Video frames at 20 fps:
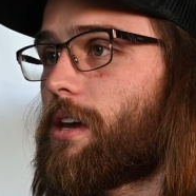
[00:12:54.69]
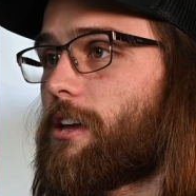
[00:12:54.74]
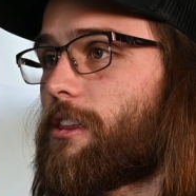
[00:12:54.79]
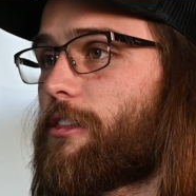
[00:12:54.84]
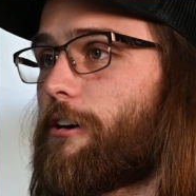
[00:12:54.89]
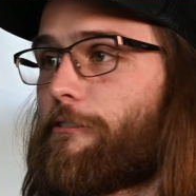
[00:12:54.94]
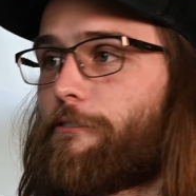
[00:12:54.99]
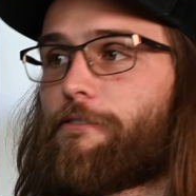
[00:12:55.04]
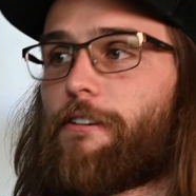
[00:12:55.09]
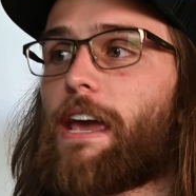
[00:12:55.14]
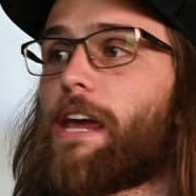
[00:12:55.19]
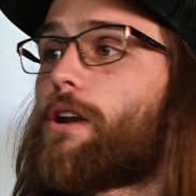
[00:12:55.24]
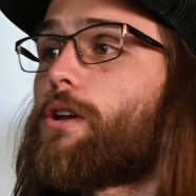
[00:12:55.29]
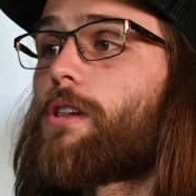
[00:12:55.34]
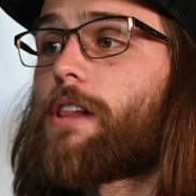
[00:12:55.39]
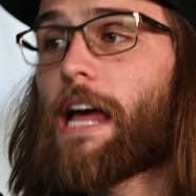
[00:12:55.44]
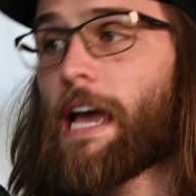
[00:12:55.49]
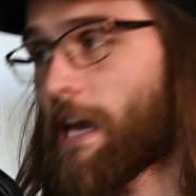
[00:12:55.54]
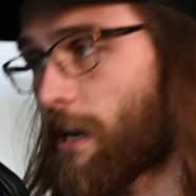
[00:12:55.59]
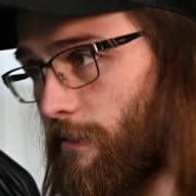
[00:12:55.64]
the
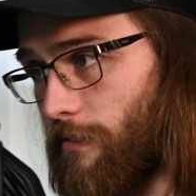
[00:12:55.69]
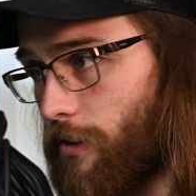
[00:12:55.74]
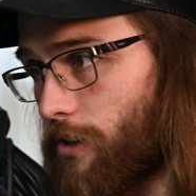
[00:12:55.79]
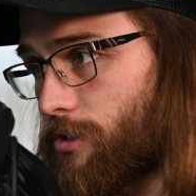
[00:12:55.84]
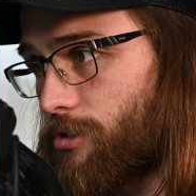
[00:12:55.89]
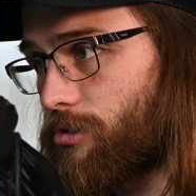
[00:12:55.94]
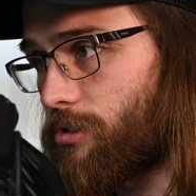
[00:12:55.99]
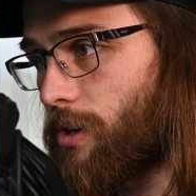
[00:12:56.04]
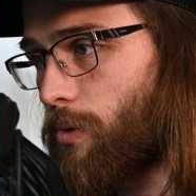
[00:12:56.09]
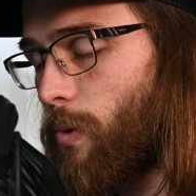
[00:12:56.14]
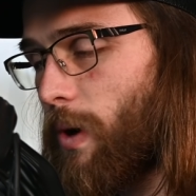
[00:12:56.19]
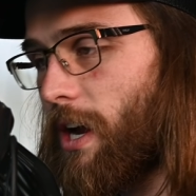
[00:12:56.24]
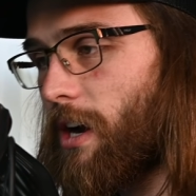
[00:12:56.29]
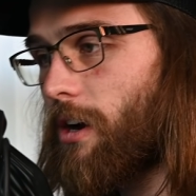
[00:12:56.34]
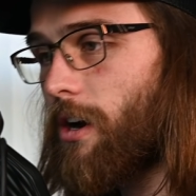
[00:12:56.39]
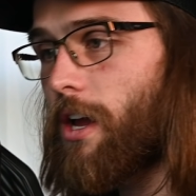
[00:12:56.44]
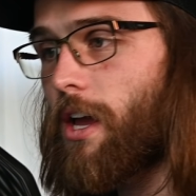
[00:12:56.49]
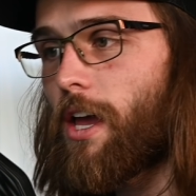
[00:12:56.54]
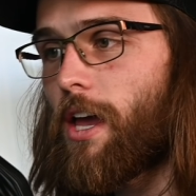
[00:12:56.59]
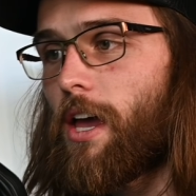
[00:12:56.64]
fatal anniversary,
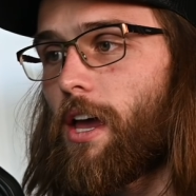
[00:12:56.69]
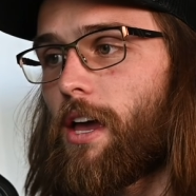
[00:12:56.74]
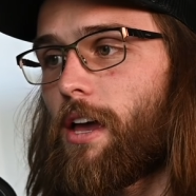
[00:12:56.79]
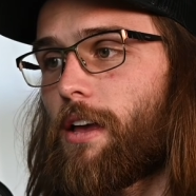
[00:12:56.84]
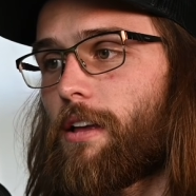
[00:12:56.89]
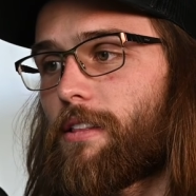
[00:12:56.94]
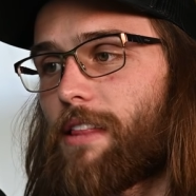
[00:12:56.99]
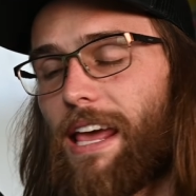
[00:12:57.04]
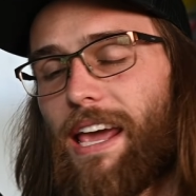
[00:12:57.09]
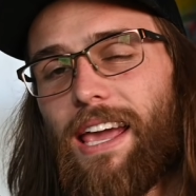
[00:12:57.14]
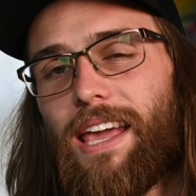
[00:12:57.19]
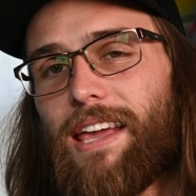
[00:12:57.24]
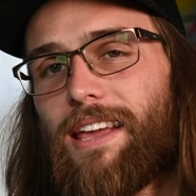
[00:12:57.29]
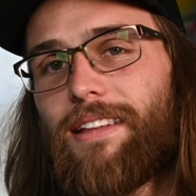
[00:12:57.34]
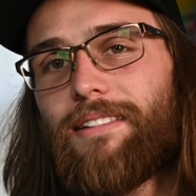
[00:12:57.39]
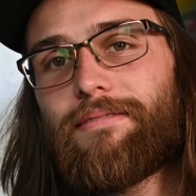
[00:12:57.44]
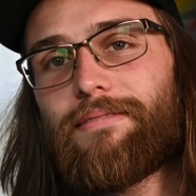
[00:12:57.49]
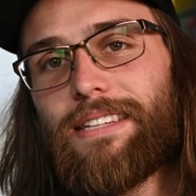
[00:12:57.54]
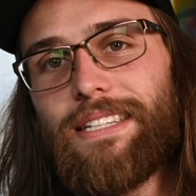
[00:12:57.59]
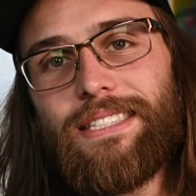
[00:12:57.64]
where they
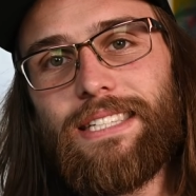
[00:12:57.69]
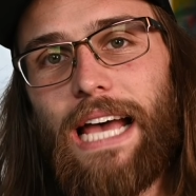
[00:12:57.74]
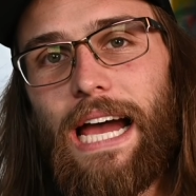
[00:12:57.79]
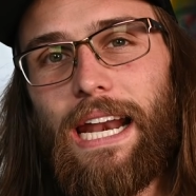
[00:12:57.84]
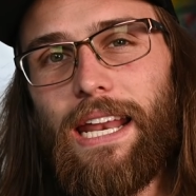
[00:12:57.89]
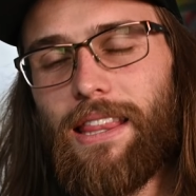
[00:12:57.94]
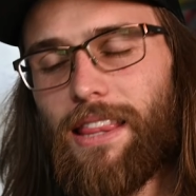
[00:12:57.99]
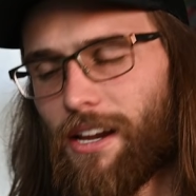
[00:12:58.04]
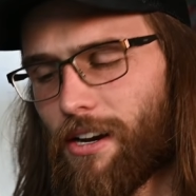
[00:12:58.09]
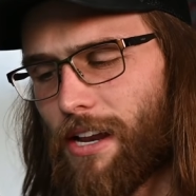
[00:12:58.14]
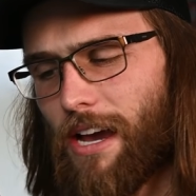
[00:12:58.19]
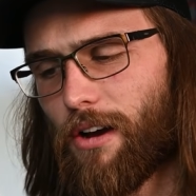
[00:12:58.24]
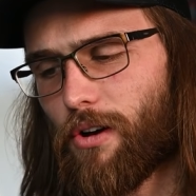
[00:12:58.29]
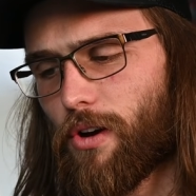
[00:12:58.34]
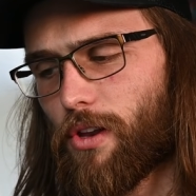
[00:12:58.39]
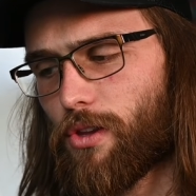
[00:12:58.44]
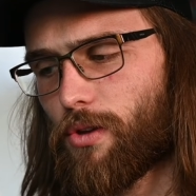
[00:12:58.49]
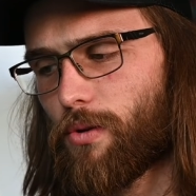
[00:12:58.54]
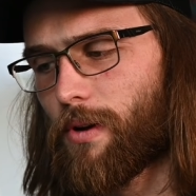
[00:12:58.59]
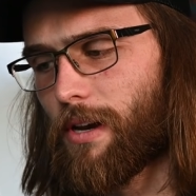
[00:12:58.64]
decided they're not
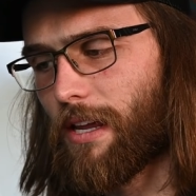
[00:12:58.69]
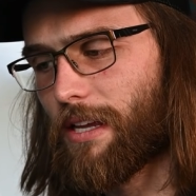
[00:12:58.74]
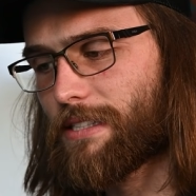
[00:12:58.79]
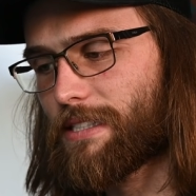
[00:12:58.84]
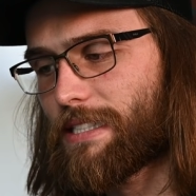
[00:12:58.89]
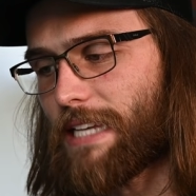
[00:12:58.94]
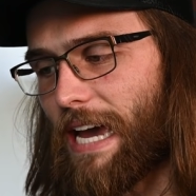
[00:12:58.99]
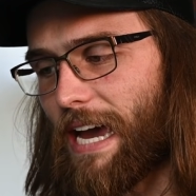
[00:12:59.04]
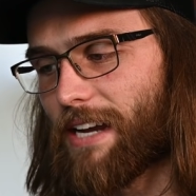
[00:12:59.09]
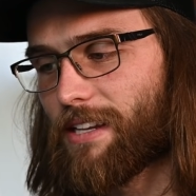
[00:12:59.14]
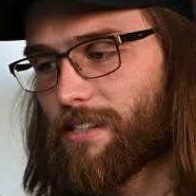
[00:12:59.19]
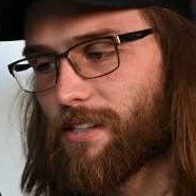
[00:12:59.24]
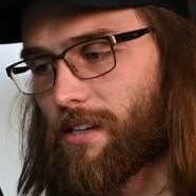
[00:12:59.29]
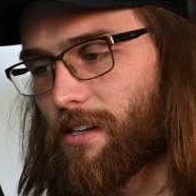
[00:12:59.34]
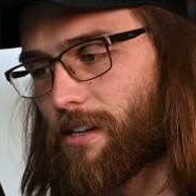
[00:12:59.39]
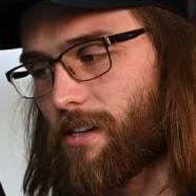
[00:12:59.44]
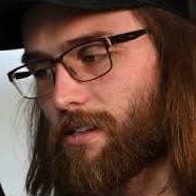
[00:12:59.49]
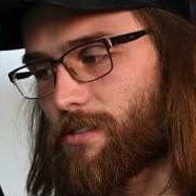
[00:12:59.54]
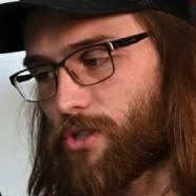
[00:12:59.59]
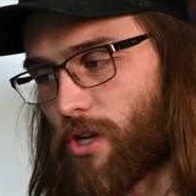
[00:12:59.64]
going to do an exact
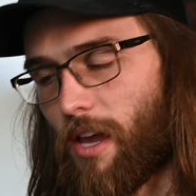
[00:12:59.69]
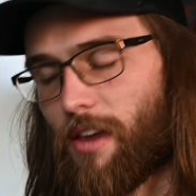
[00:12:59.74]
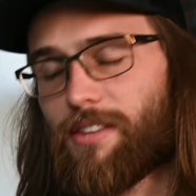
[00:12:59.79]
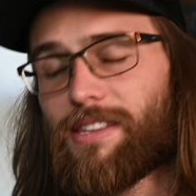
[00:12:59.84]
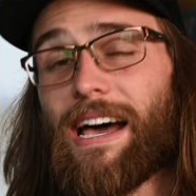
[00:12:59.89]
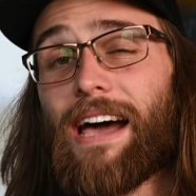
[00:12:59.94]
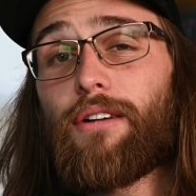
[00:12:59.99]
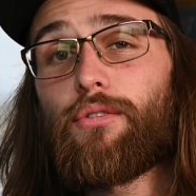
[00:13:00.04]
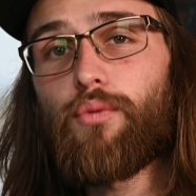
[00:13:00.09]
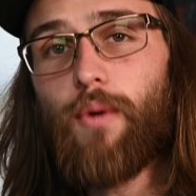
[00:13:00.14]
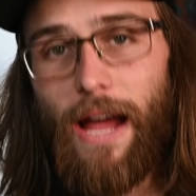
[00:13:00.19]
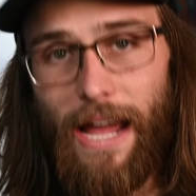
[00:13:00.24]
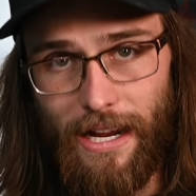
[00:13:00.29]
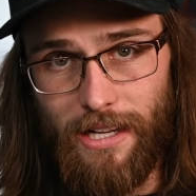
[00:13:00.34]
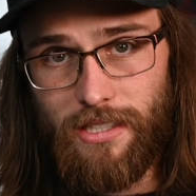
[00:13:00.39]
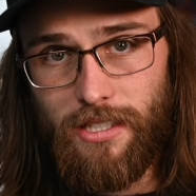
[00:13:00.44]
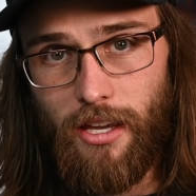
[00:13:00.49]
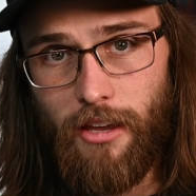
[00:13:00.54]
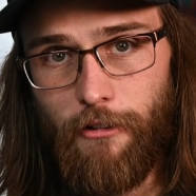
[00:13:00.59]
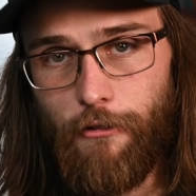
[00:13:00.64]
uh, di
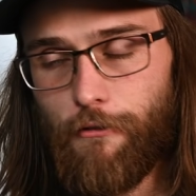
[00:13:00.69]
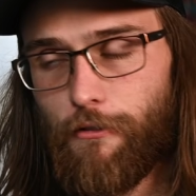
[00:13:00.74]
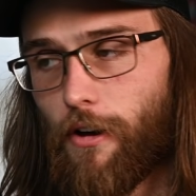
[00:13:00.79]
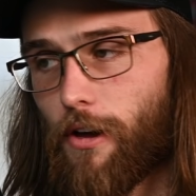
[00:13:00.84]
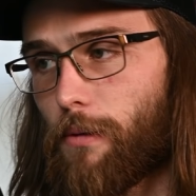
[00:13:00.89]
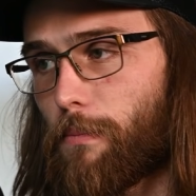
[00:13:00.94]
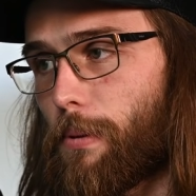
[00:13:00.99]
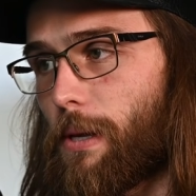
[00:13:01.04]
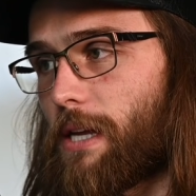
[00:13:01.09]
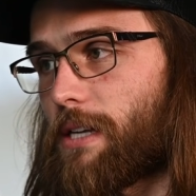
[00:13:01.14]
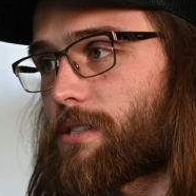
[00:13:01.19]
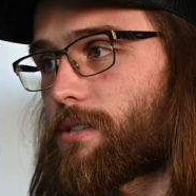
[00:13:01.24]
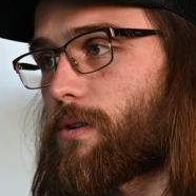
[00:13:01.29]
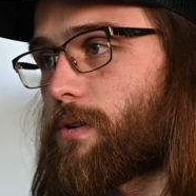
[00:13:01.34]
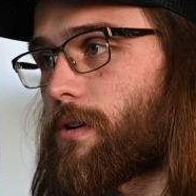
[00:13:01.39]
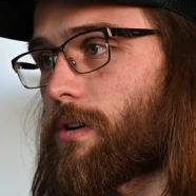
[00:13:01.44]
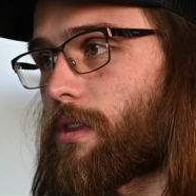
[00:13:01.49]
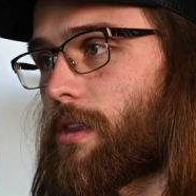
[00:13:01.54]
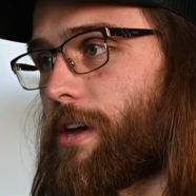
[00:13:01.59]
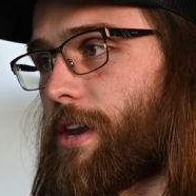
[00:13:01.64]
direct FUD piece
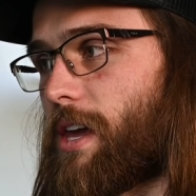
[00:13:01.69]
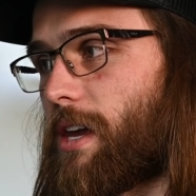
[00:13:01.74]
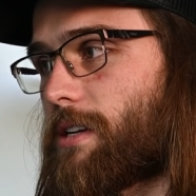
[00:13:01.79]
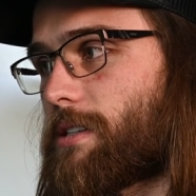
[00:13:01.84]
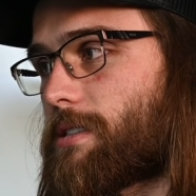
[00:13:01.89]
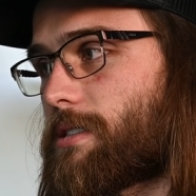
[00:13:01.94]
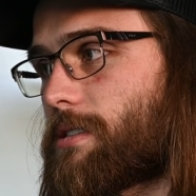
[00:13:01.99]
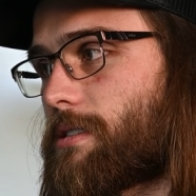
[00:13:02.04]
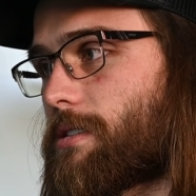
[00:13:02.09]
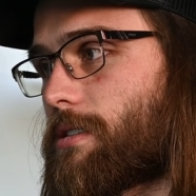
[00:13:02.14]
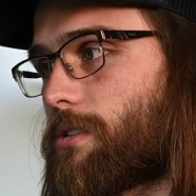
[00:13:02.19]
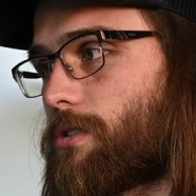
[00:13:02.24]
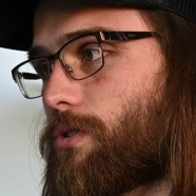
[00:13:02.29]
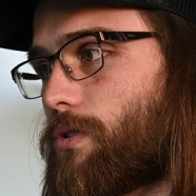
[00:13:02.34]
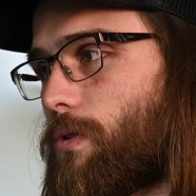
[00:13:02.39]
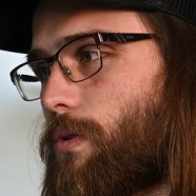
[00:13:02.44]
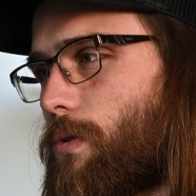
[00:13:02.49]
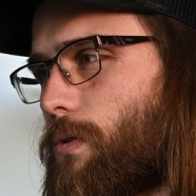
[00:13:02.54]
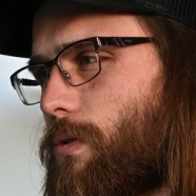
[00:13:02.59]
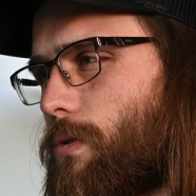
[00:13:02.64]
on Linux,
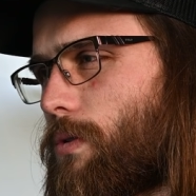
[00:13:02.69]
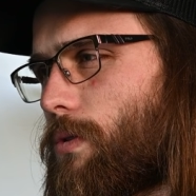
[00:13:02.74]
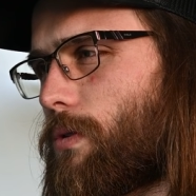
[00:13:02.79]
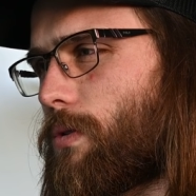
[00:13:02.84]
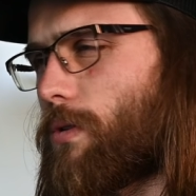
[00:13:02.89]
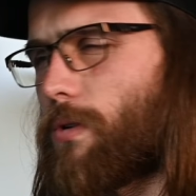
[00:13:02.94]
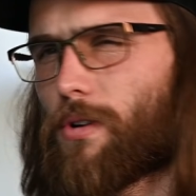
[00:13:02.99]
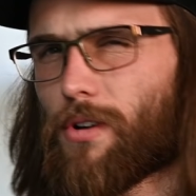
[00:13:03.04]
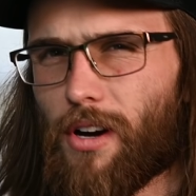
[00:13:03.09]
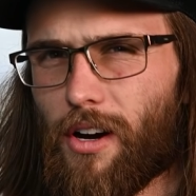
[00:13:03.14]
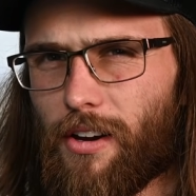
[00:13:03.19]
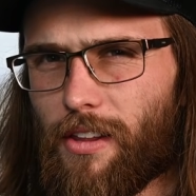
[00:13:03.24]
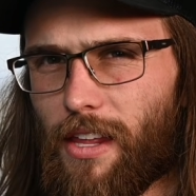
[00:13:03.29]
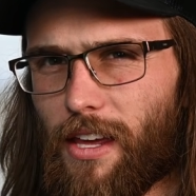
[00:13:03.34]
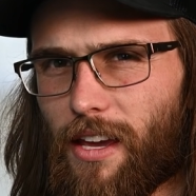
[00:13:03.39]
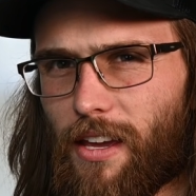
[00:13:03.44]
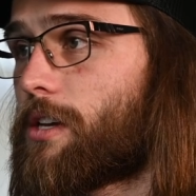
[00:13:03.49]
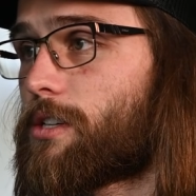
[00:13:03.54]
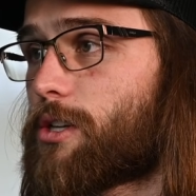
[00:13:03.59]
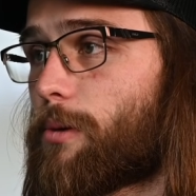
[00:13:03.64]
or are they?
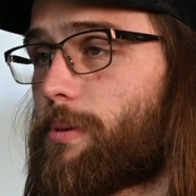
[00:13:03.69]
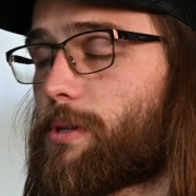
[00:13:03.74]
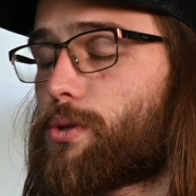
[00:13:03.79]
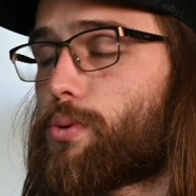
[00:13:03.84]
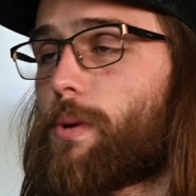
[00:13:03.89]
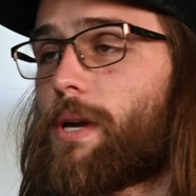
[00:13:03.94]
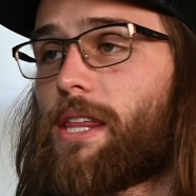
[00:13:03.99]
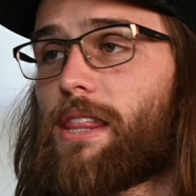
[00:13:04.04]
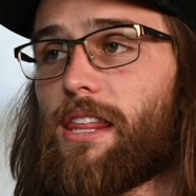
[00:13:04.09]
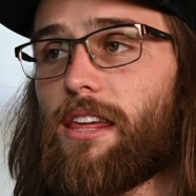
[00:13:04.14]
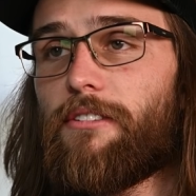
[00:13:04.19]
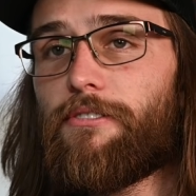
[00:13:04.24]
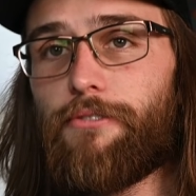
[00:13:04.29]
So between the